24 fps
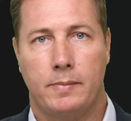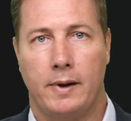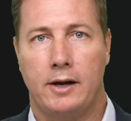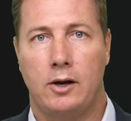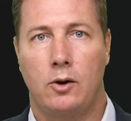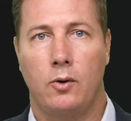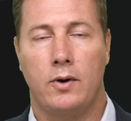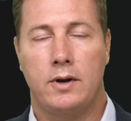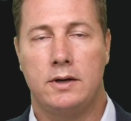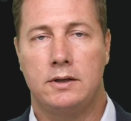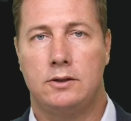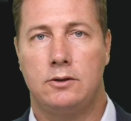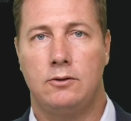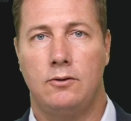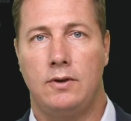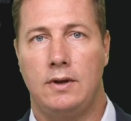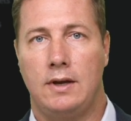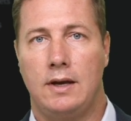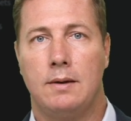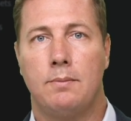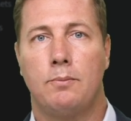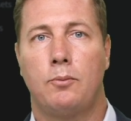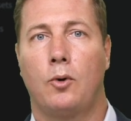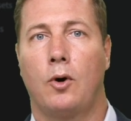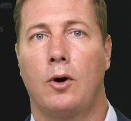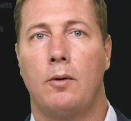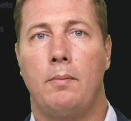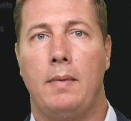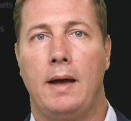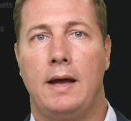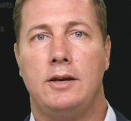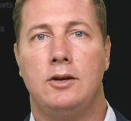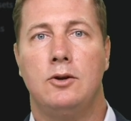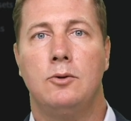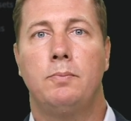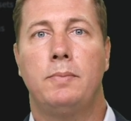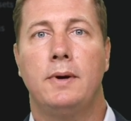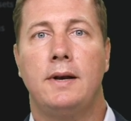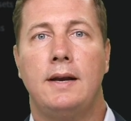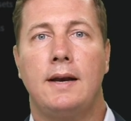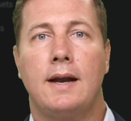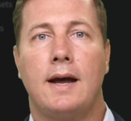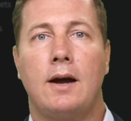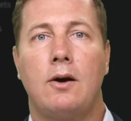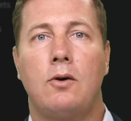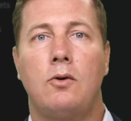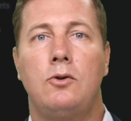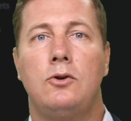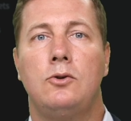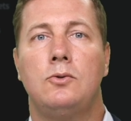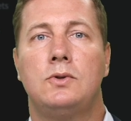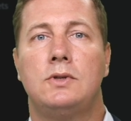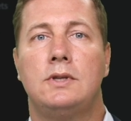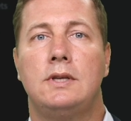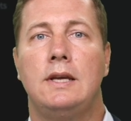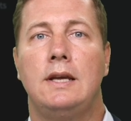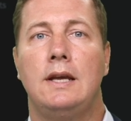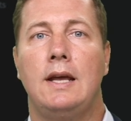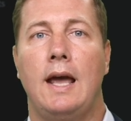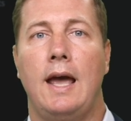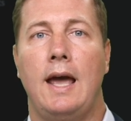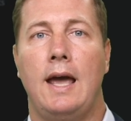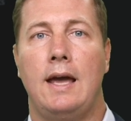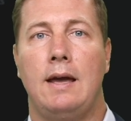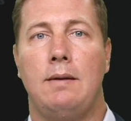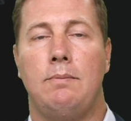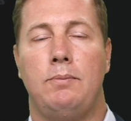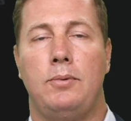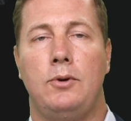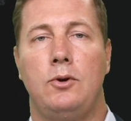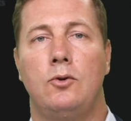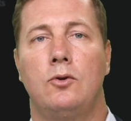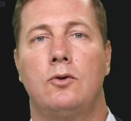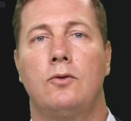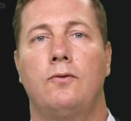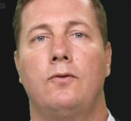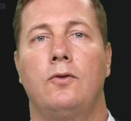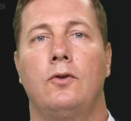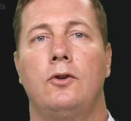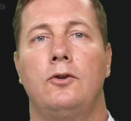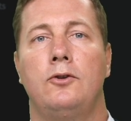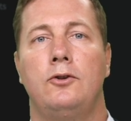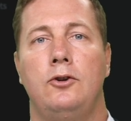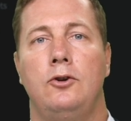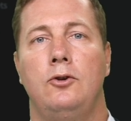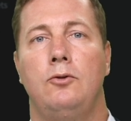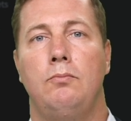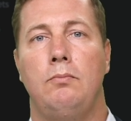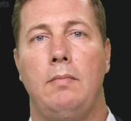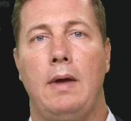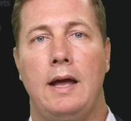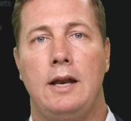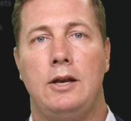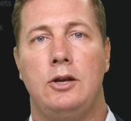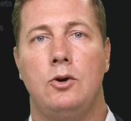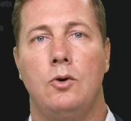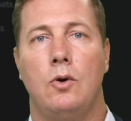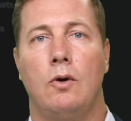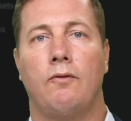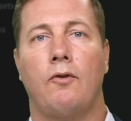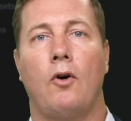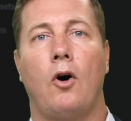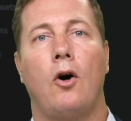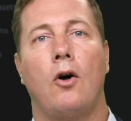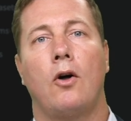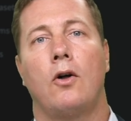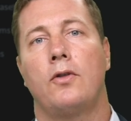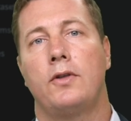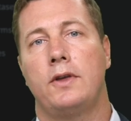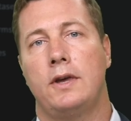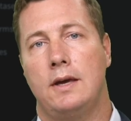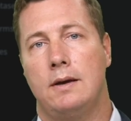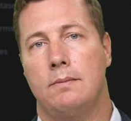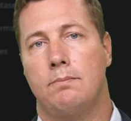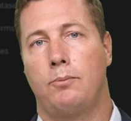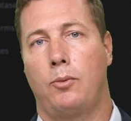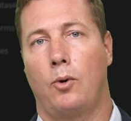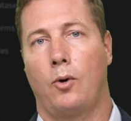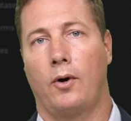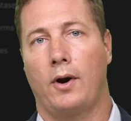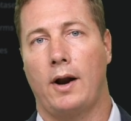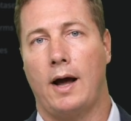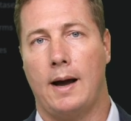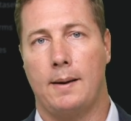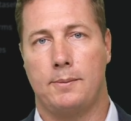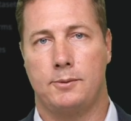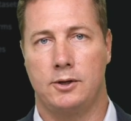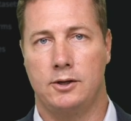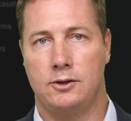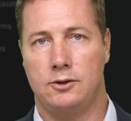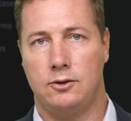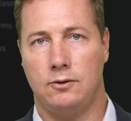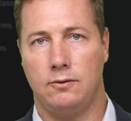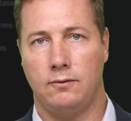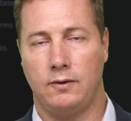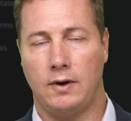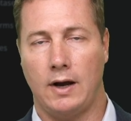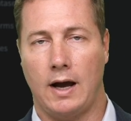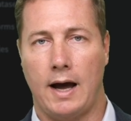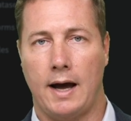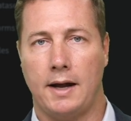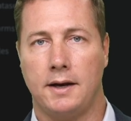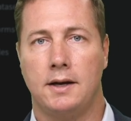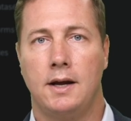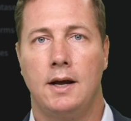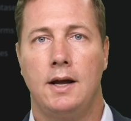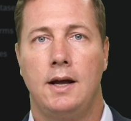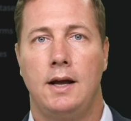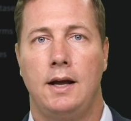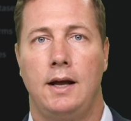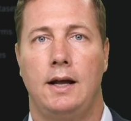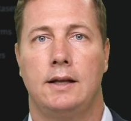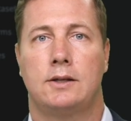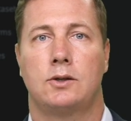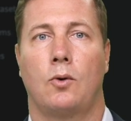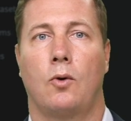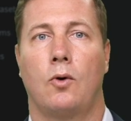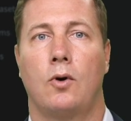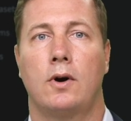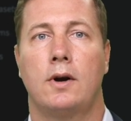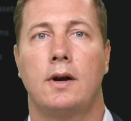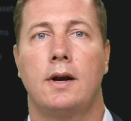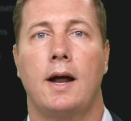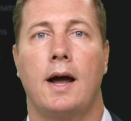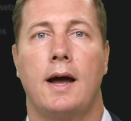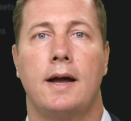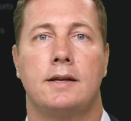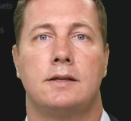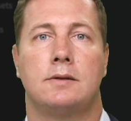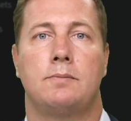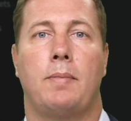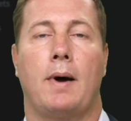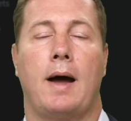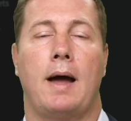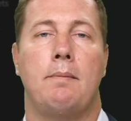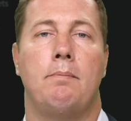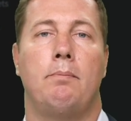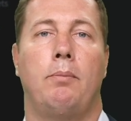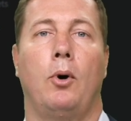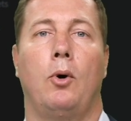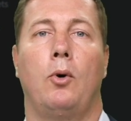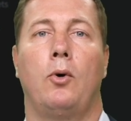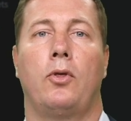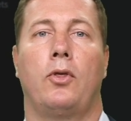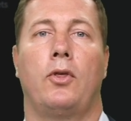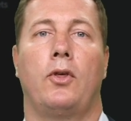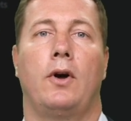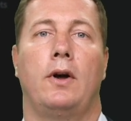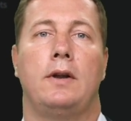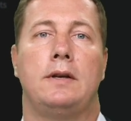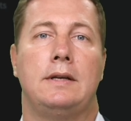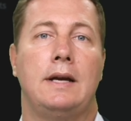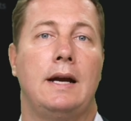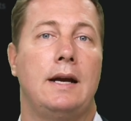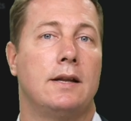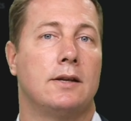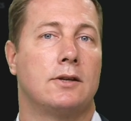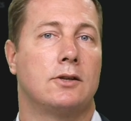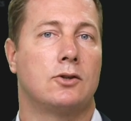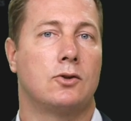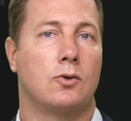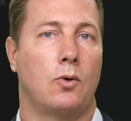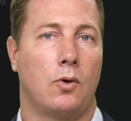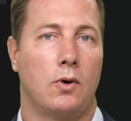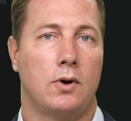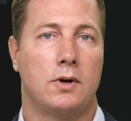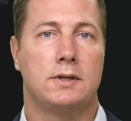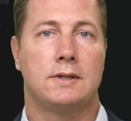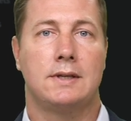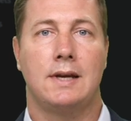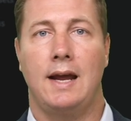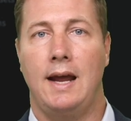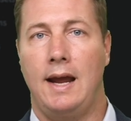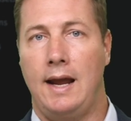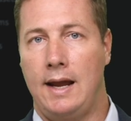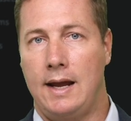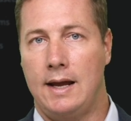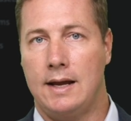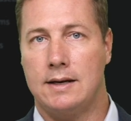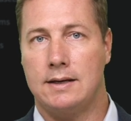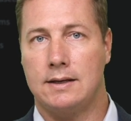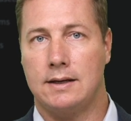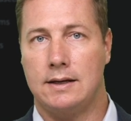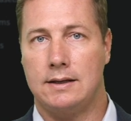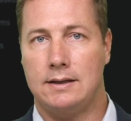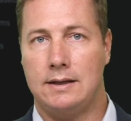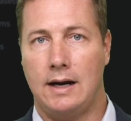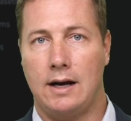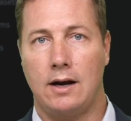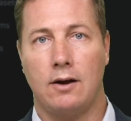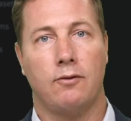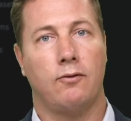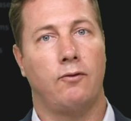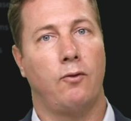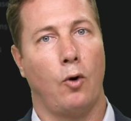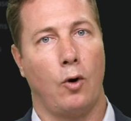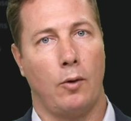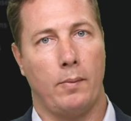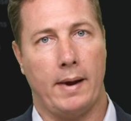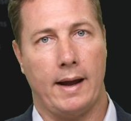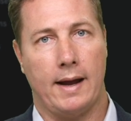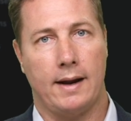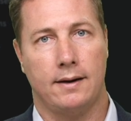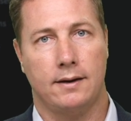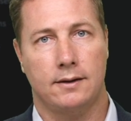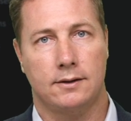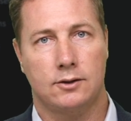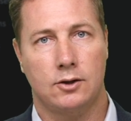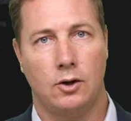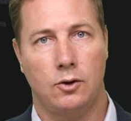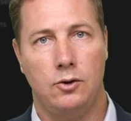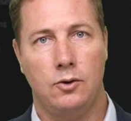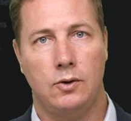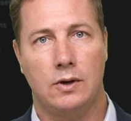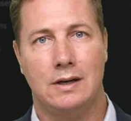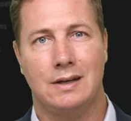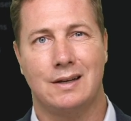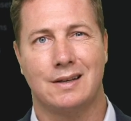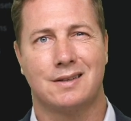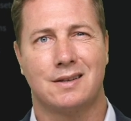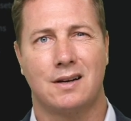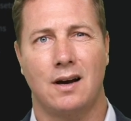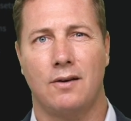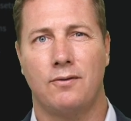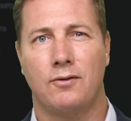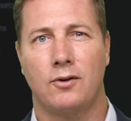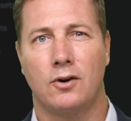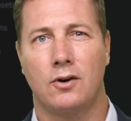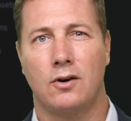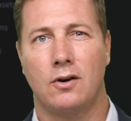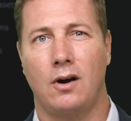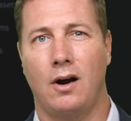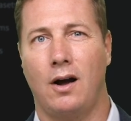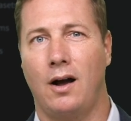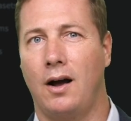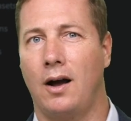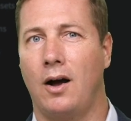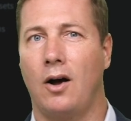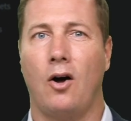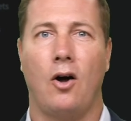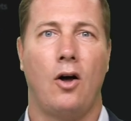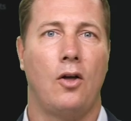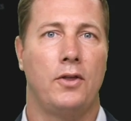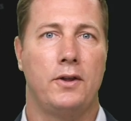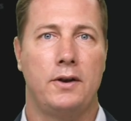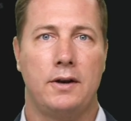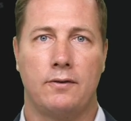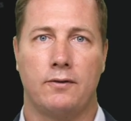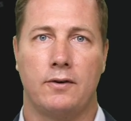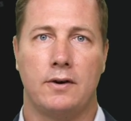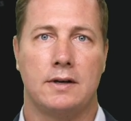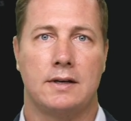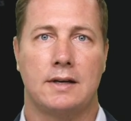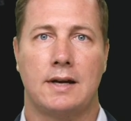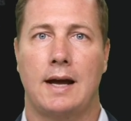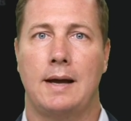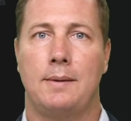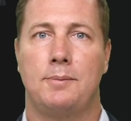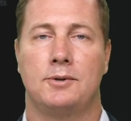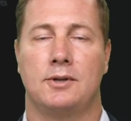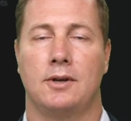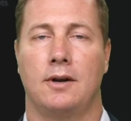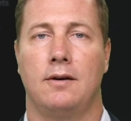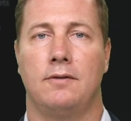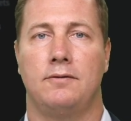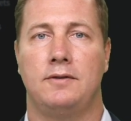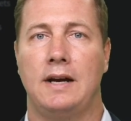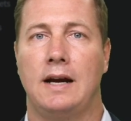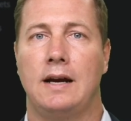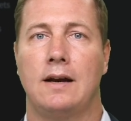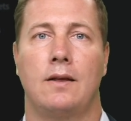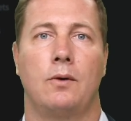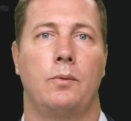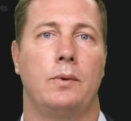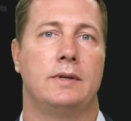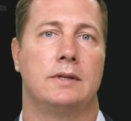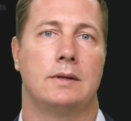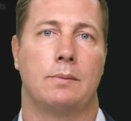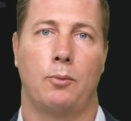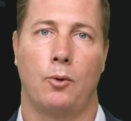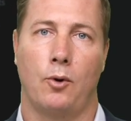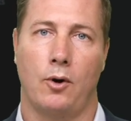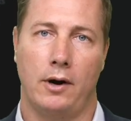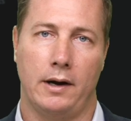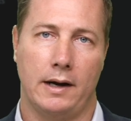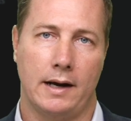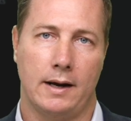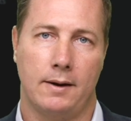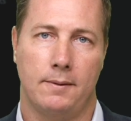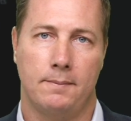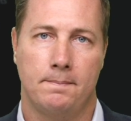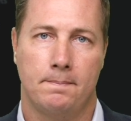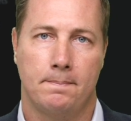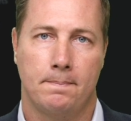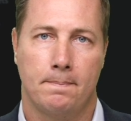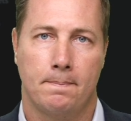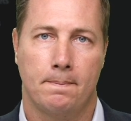by going to the import menu, but now you see a beautiful new menu of all the import options you've got. It's organized by both data source and data format. So you can discover all the different types of data that we support now.